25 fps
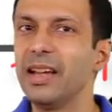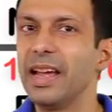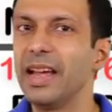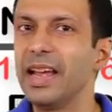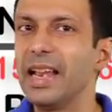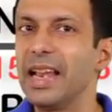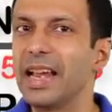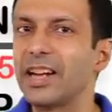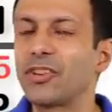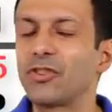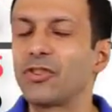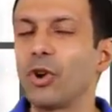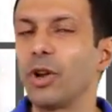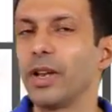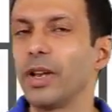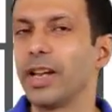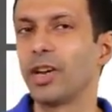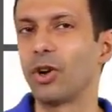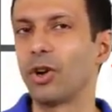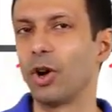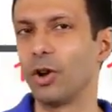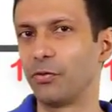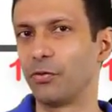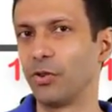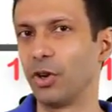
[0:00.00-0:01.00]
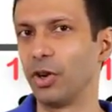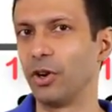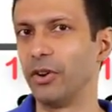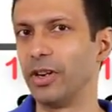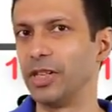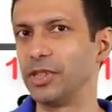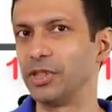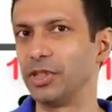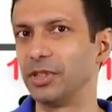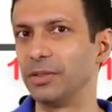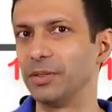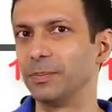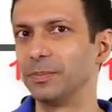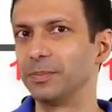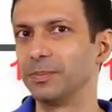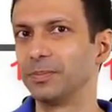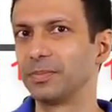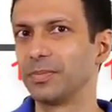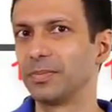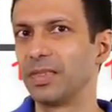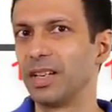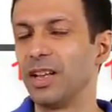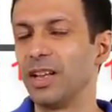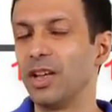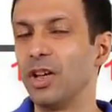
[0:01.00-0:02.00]
electronic configuration.
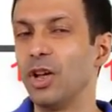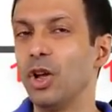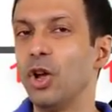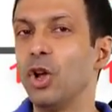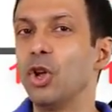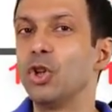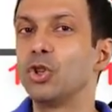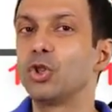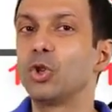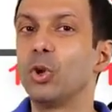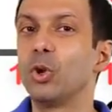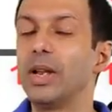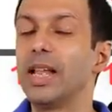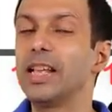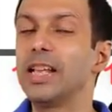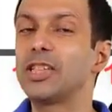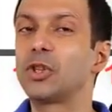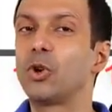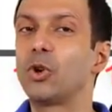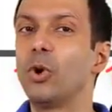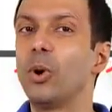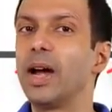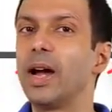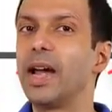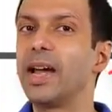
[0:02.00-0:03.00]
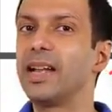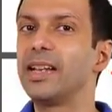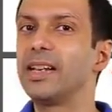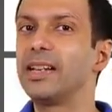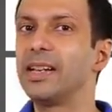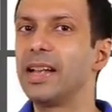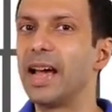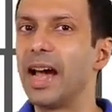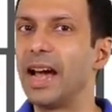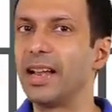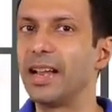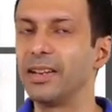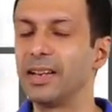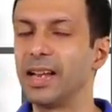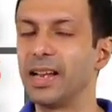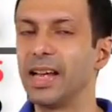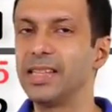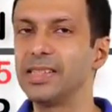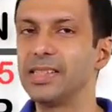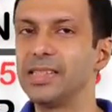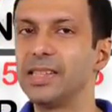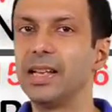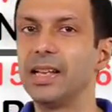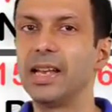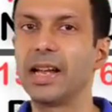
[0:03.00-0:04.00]
So let's go ahead and
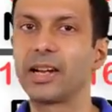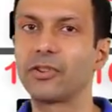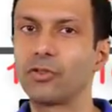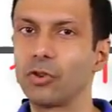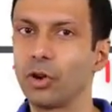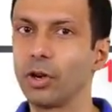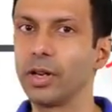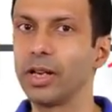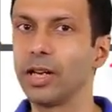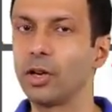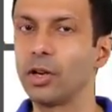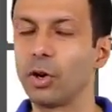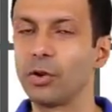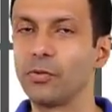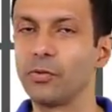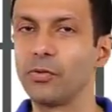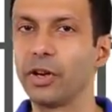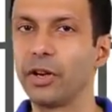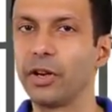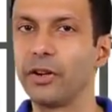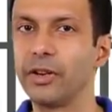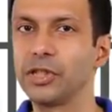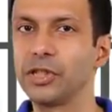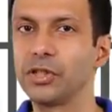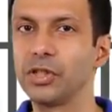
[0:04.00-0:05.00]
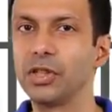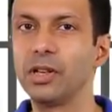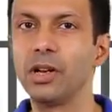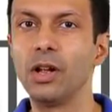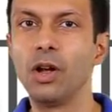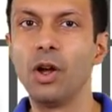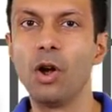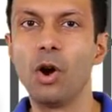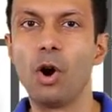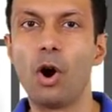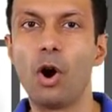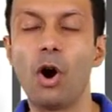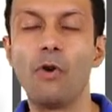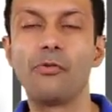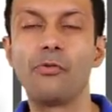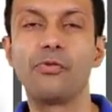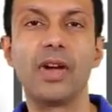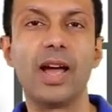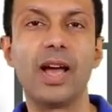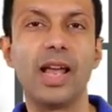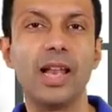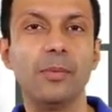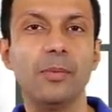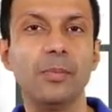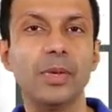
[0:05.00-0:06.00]
analyze the electronic configuration of
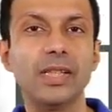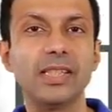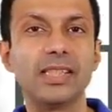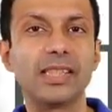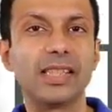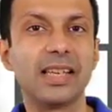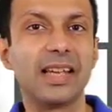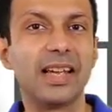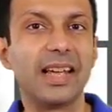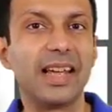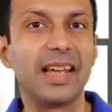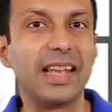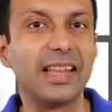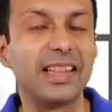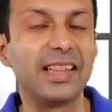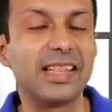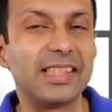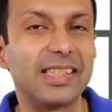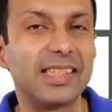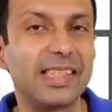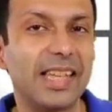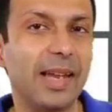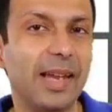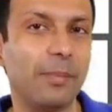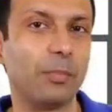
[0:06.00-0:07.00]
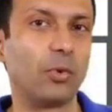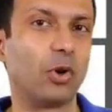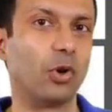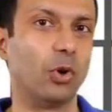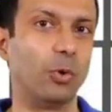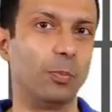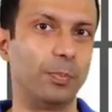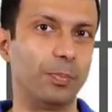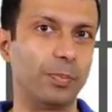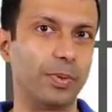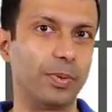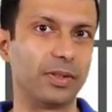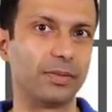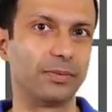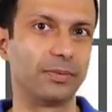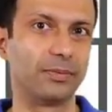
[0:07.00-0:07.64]
elements in the same group.